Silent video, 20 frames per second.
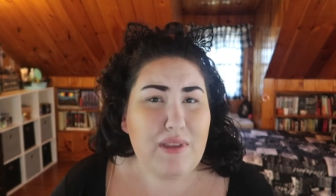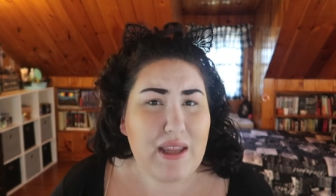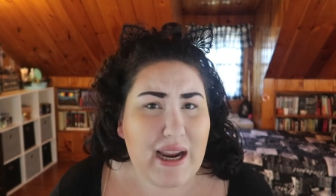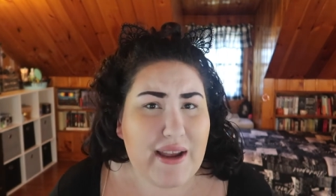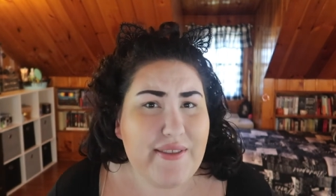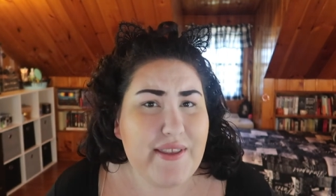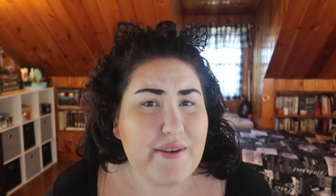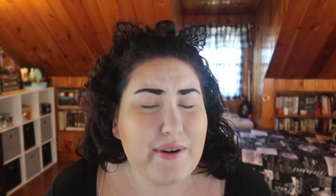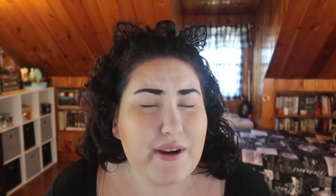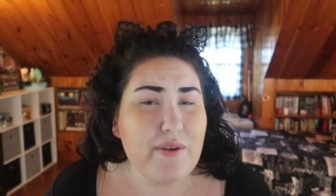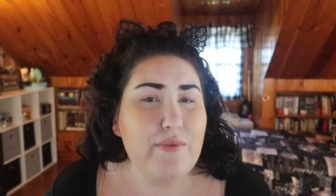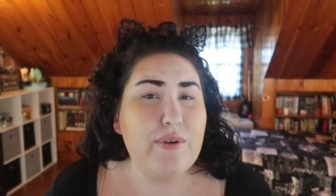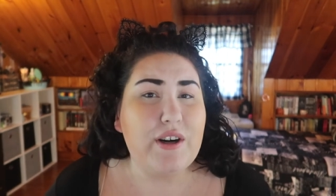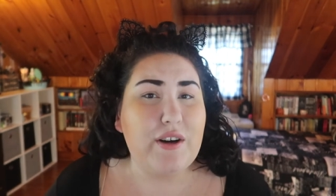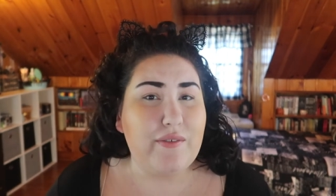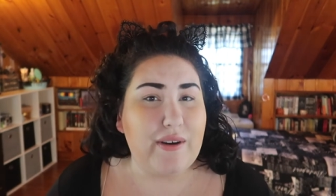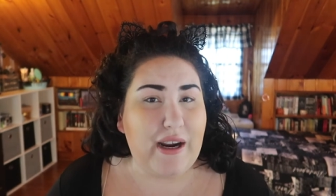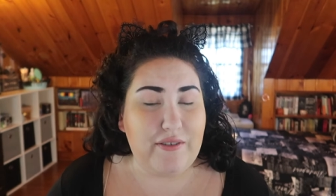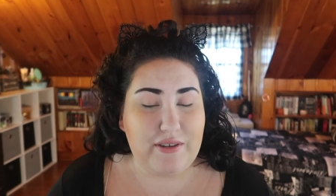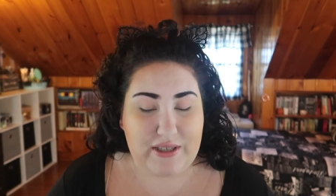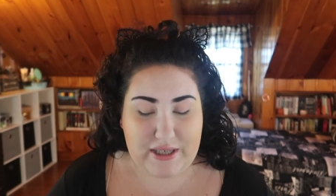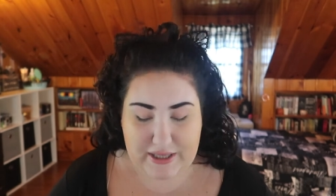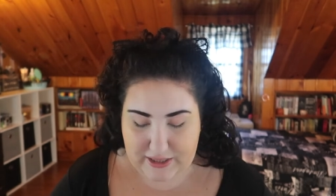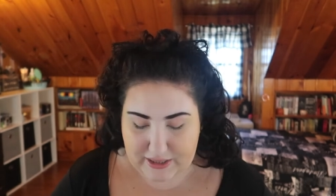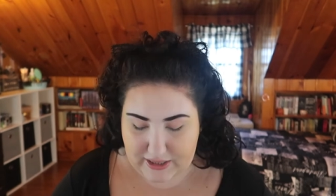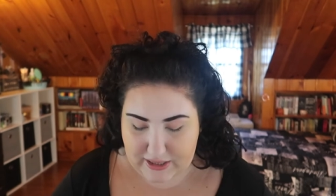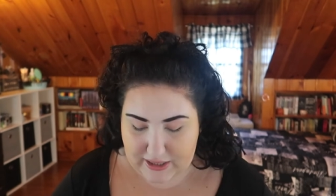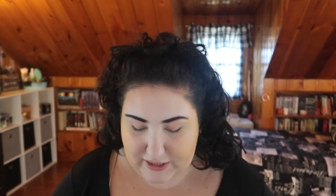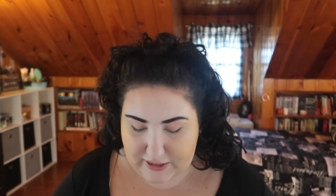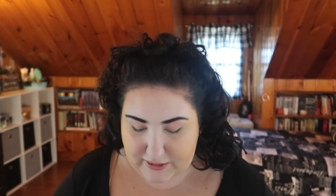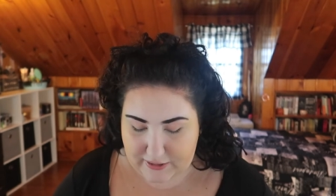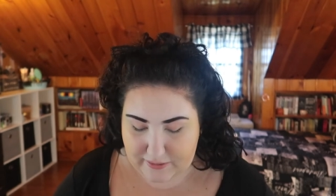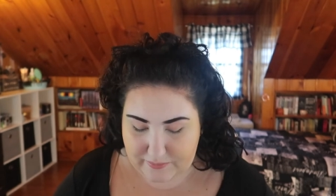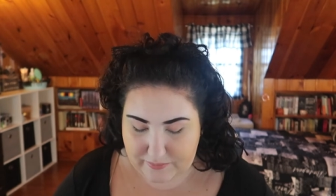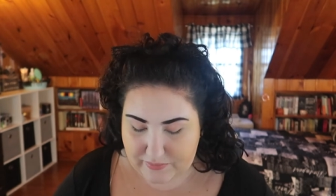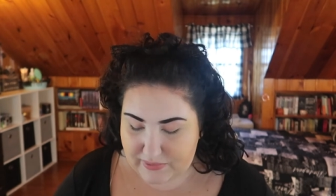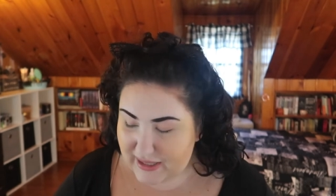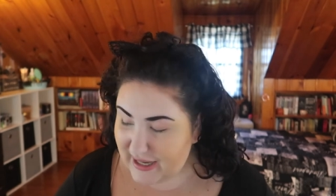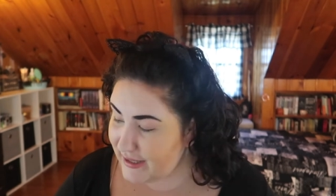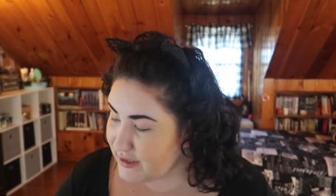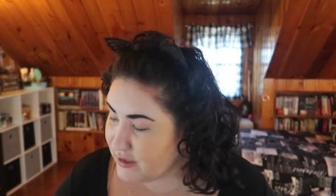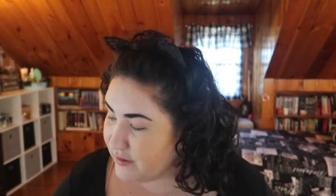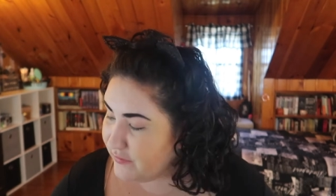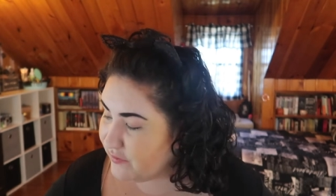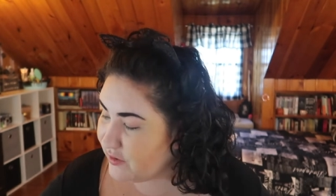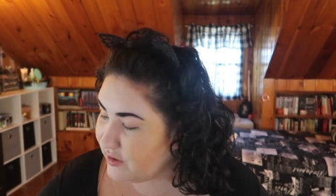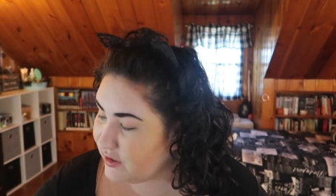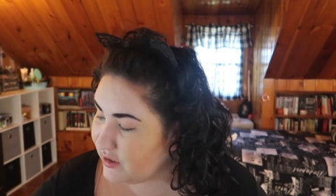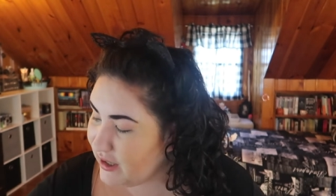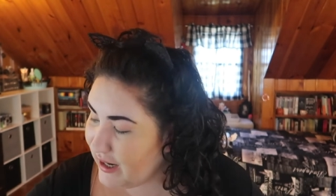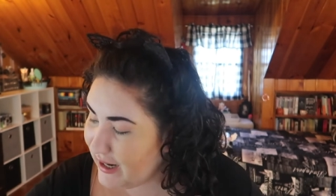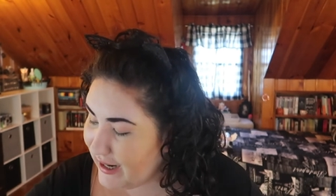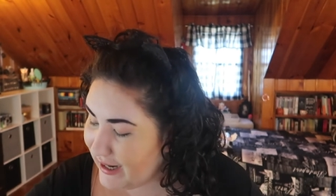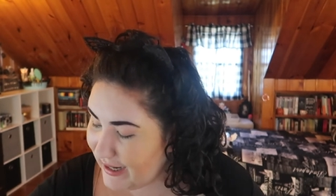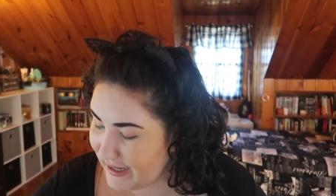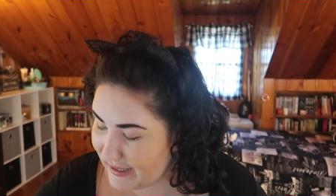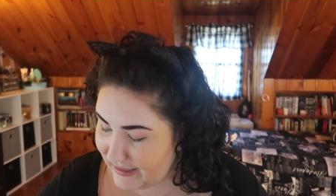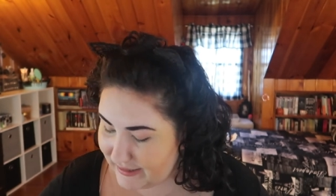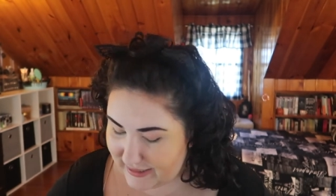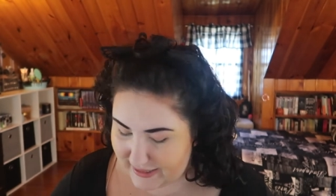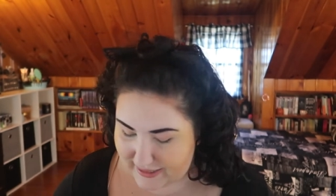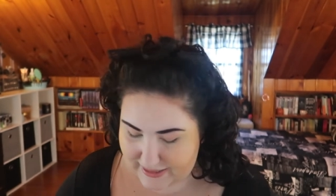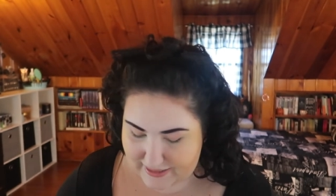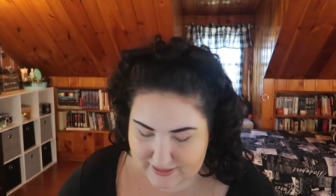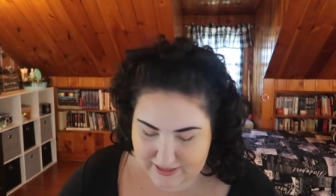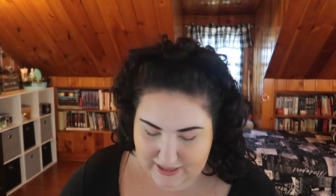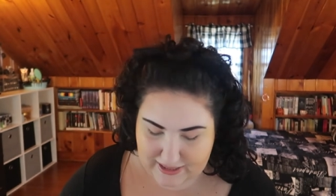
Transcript: I think we can work around it. Next for highlight,